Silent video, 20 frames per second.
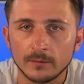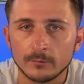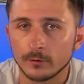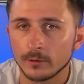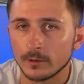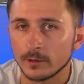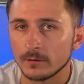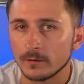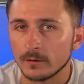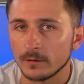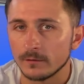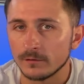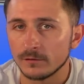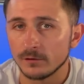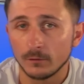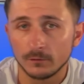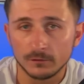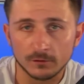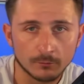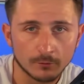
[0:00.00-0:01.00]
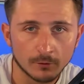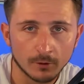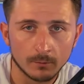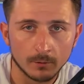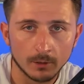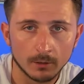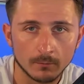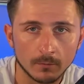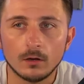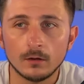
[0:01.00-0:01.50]
product that solves a
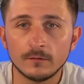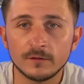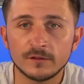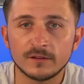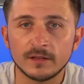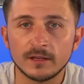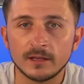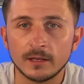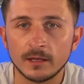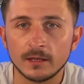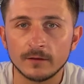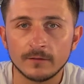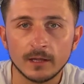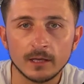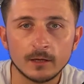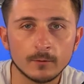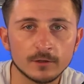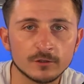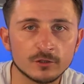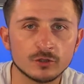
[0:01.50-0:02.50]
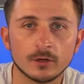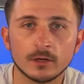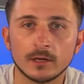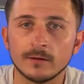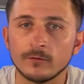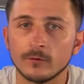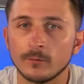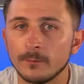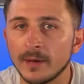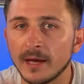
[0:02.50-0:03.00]
problem. Obviously, if anyone's struggling
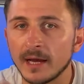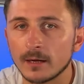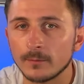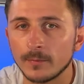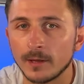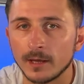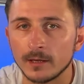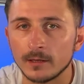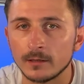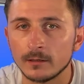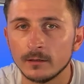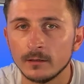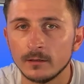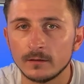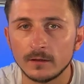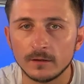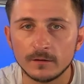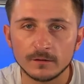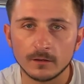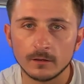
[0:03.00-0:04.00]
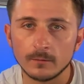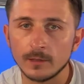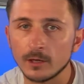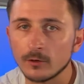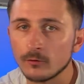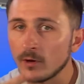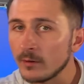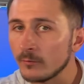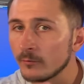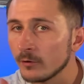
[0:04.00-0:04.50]
from back pain, this is going to be a
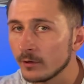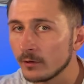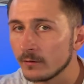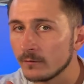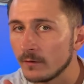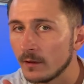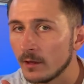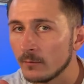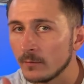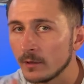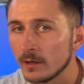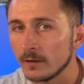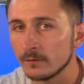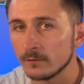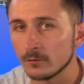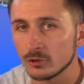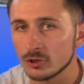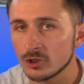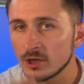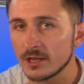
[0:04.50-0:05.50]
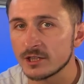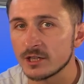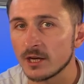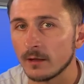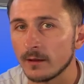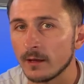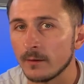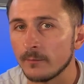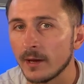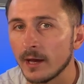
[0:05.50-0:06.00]
great product for them because it'll stretch out
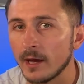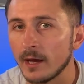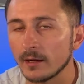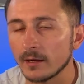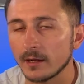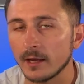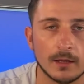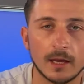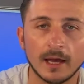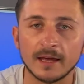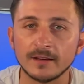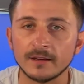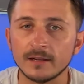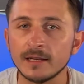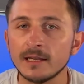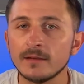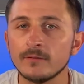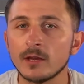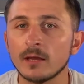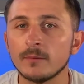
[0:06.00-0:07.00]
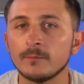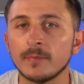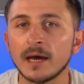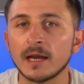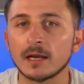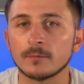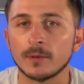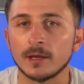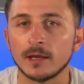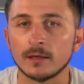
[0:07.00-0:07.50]
their back and alleviate
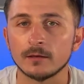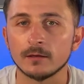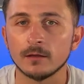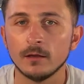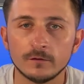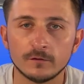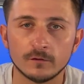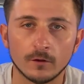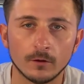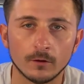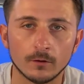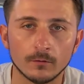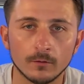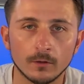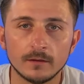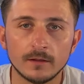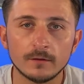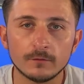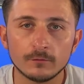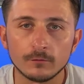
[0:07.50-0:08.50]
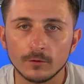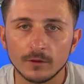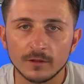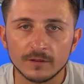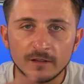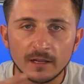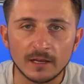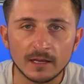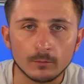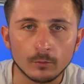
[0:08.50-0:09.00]
back pain. So these are all the
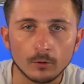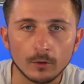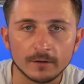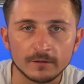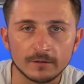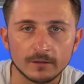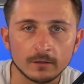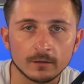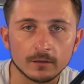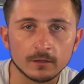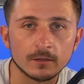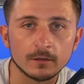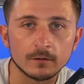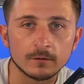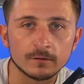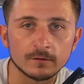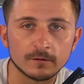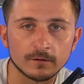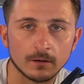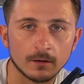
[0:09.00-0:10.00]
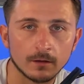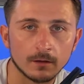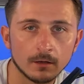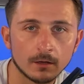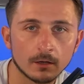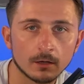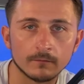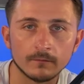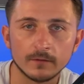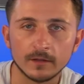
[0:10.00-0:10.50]
selling points that you can use to
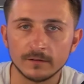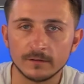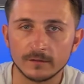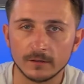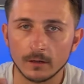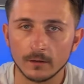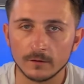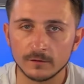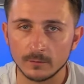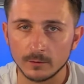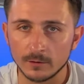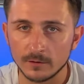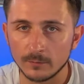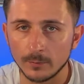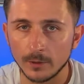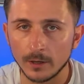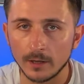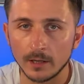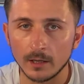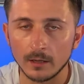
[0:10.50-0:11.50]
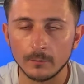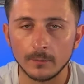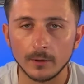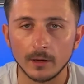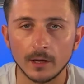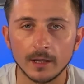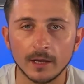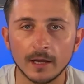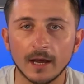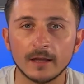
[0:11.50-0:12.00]
convince the customer to buy it,
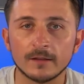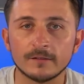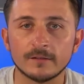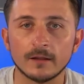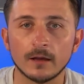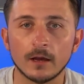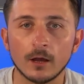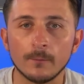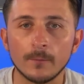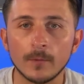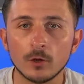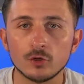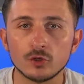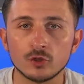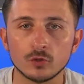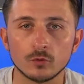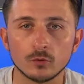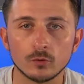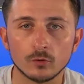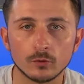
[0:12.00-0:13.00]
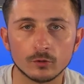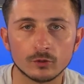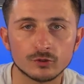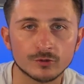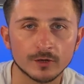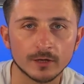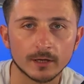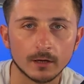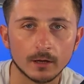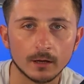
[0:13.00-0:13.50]
but it has that emotional
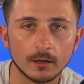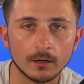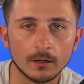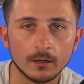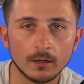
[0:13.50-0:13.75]
trigger